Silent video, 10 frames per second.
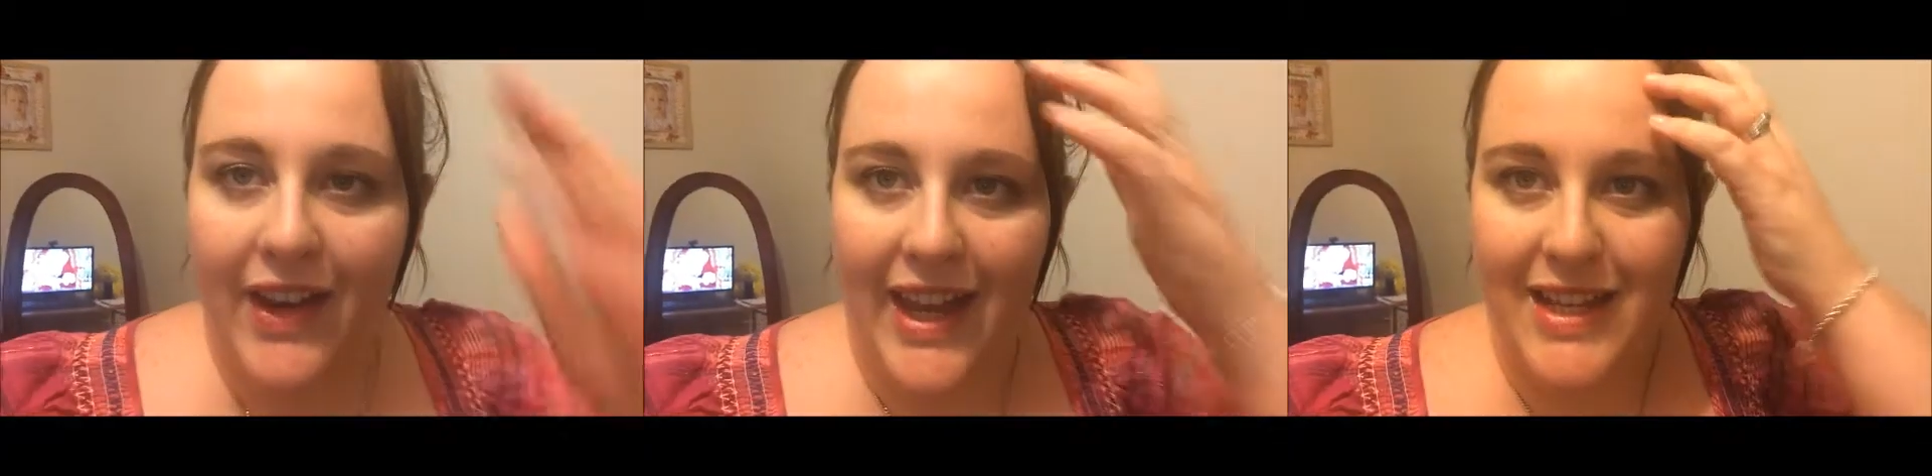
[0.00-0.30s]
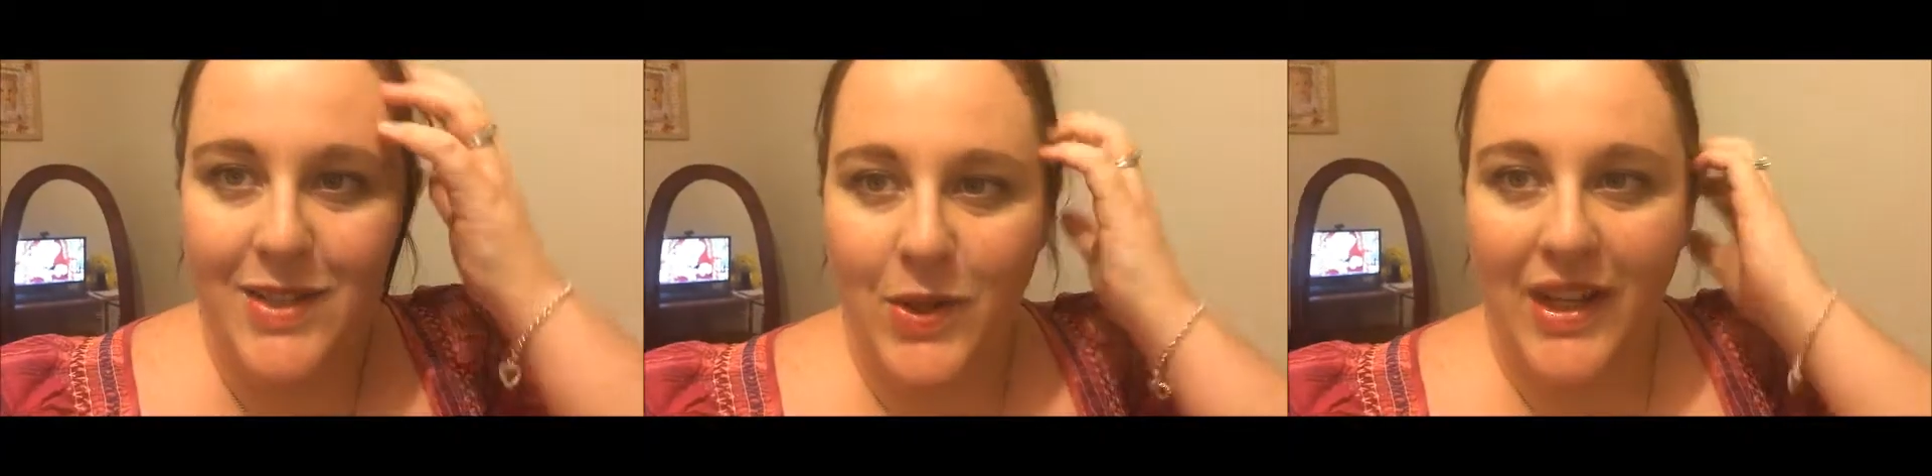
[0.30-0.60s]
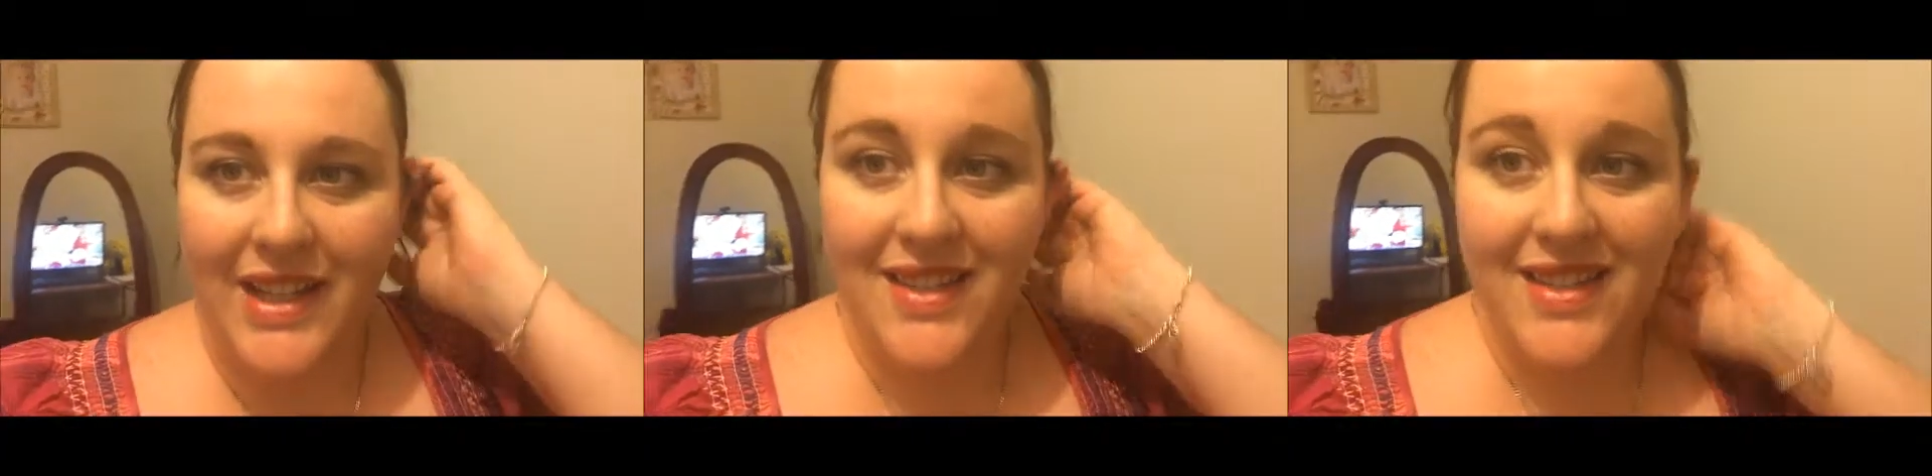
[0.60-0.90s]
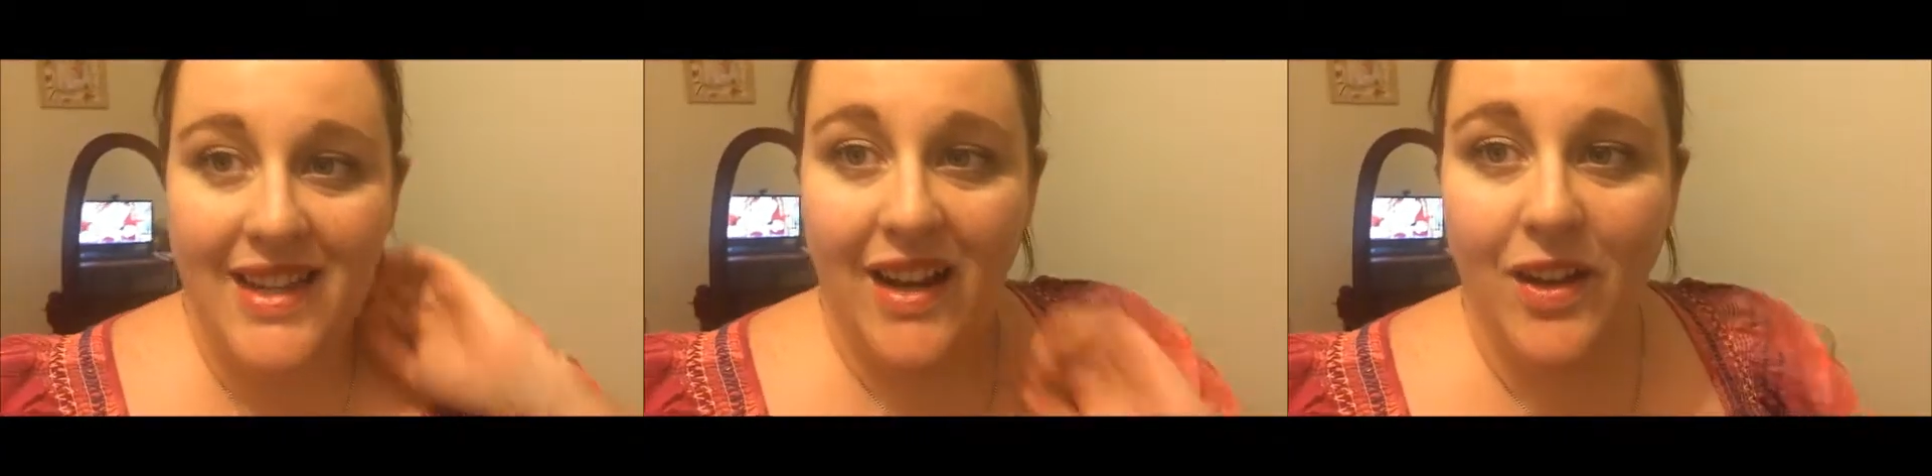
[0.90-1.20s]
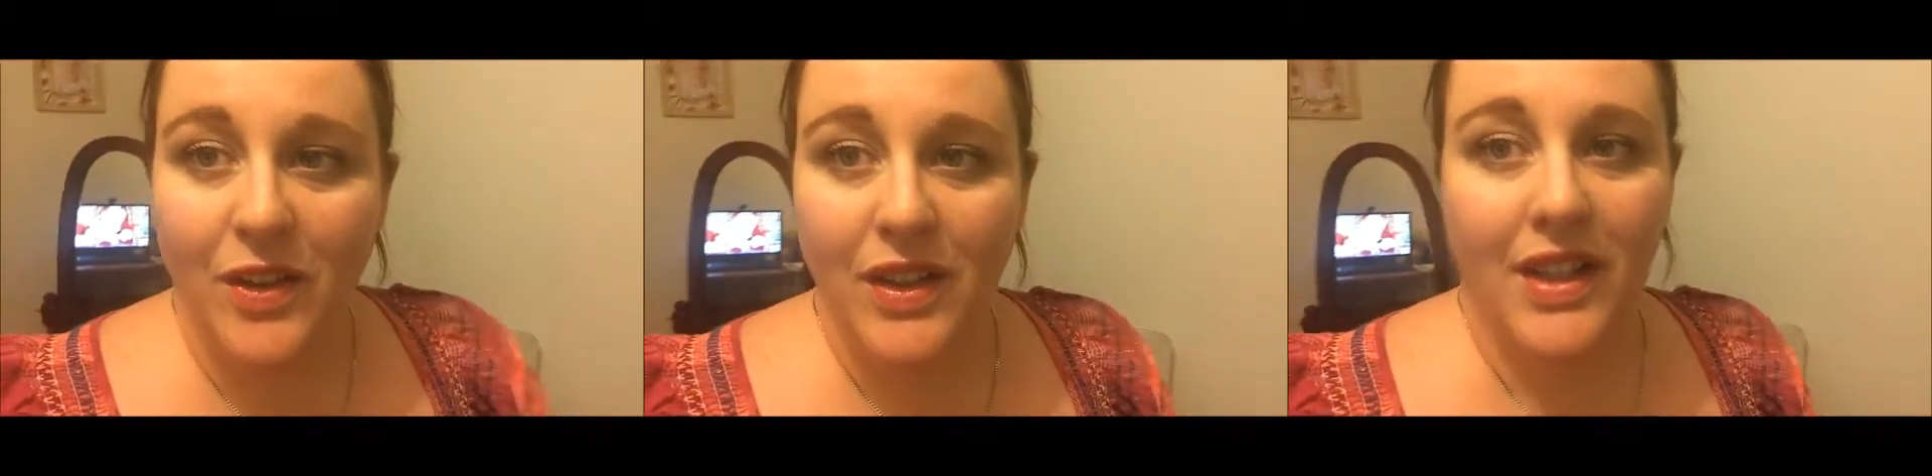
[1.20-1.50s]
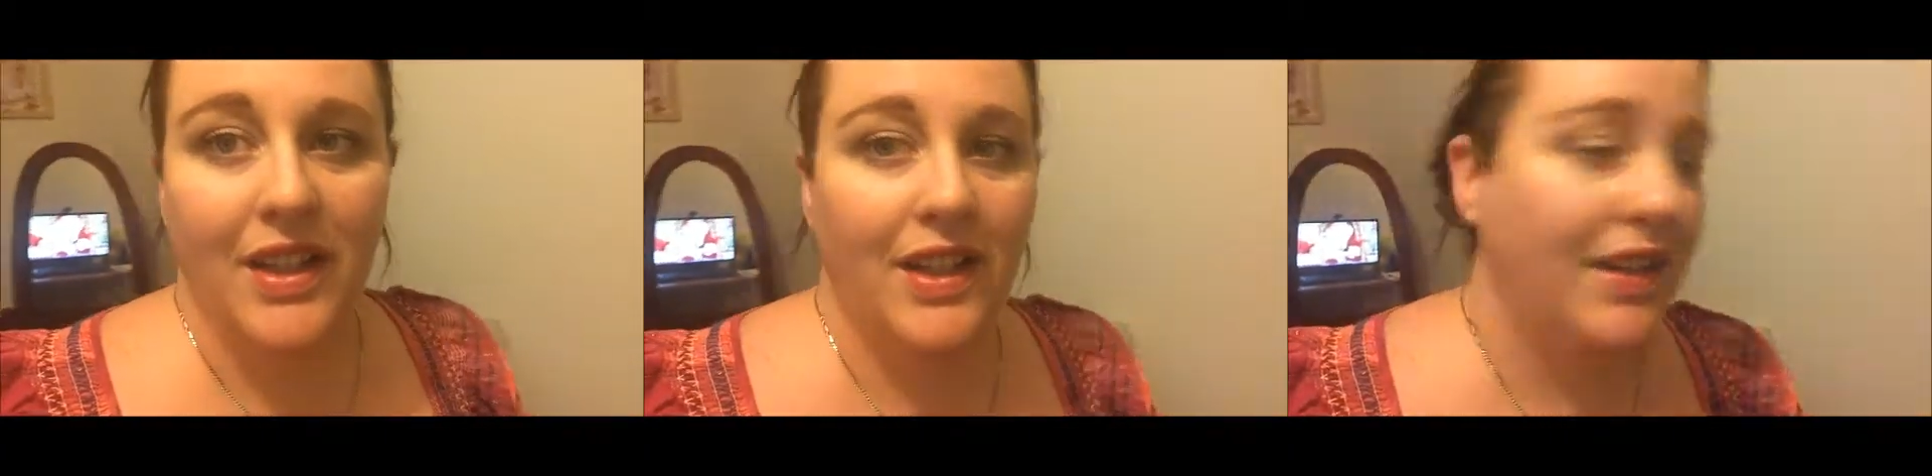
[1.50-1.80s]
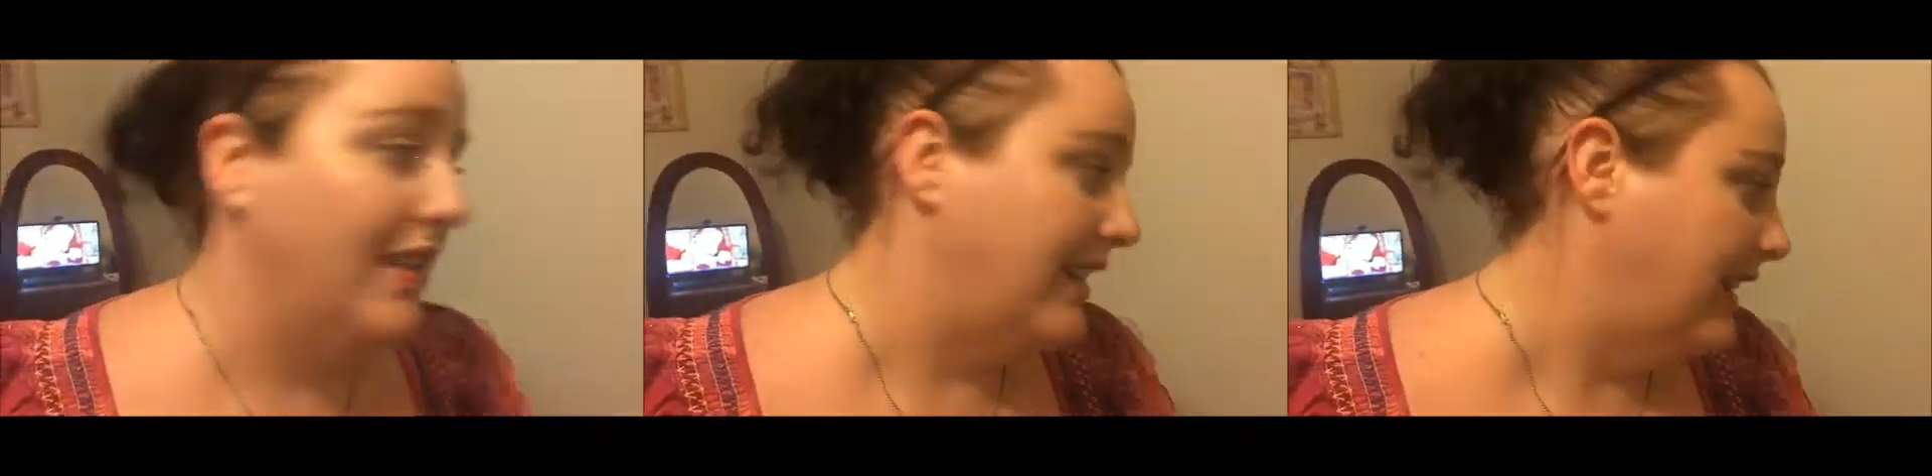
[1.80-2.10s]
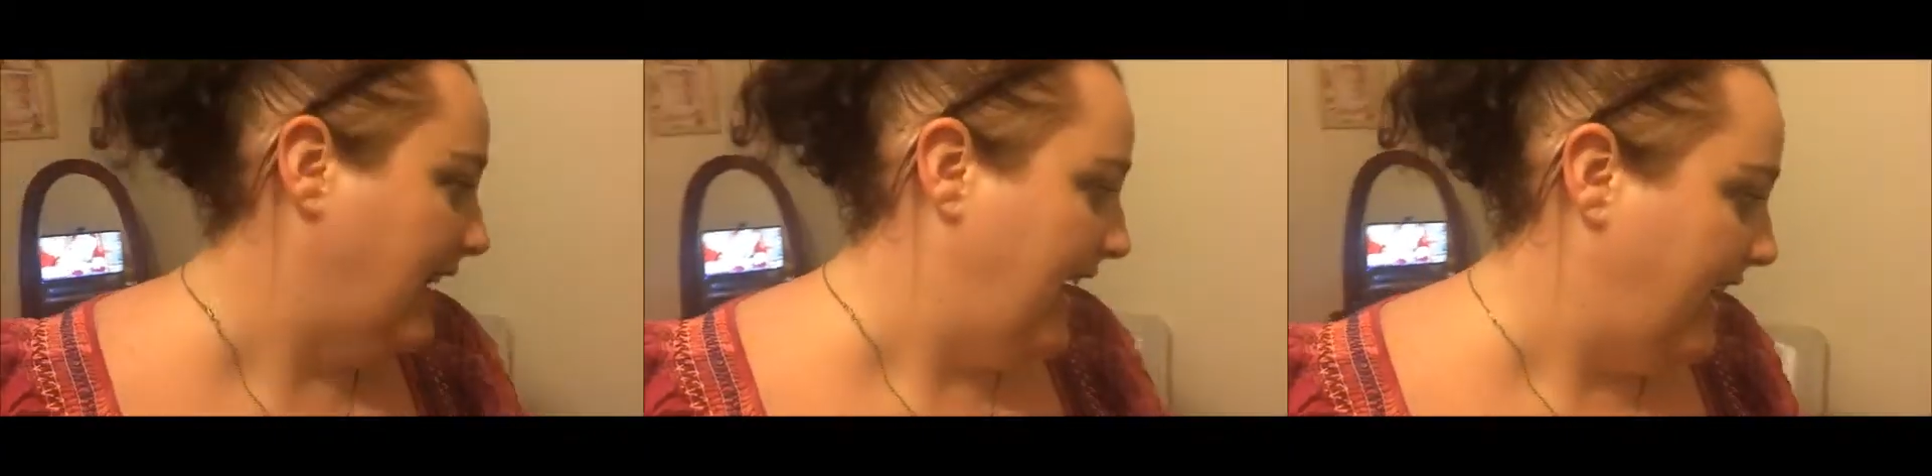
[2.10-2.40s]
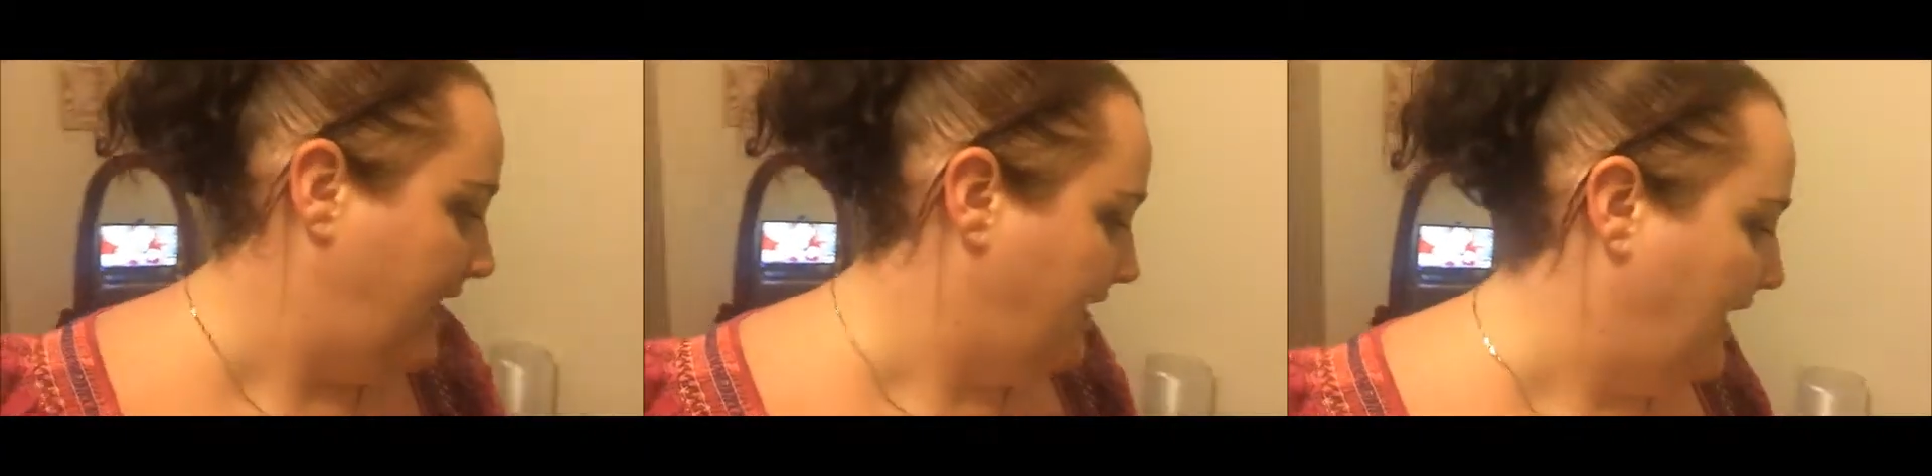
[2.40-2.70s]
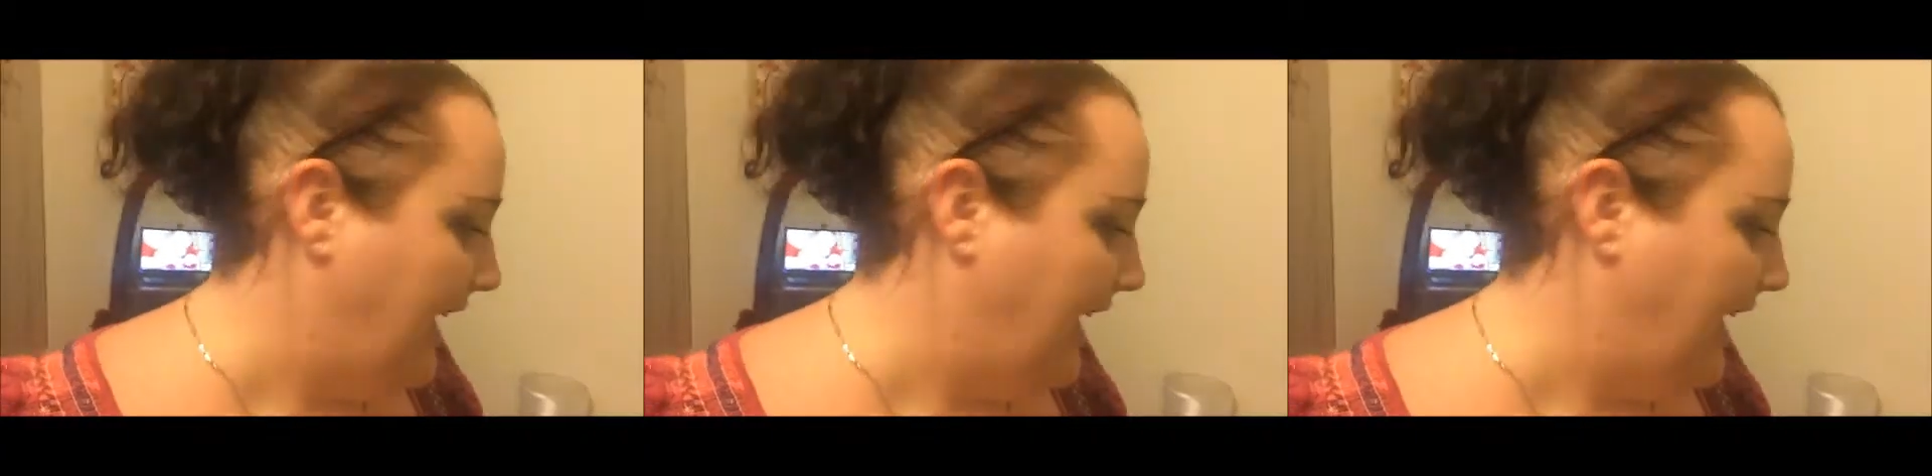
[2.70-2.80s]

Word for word: Okay, so it's now late,